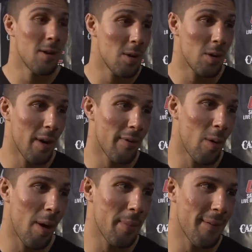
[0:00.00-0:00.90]
Wh whoever
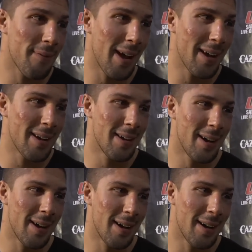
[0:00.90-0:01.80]
they want me to fight,
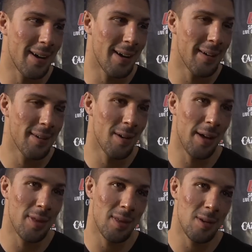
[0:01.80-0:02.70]
uh, you know,
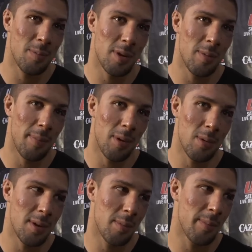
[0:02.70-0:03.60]
I think this puts me up there
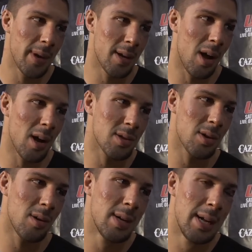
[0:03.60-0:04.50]
with some of the big dogs.
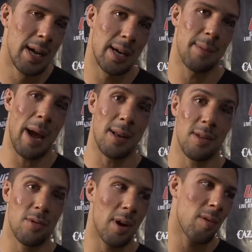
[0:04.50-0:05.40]
So back
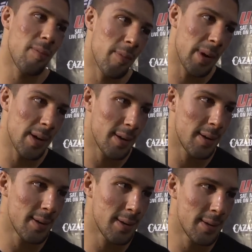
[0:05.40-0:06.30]
to the training room for me. All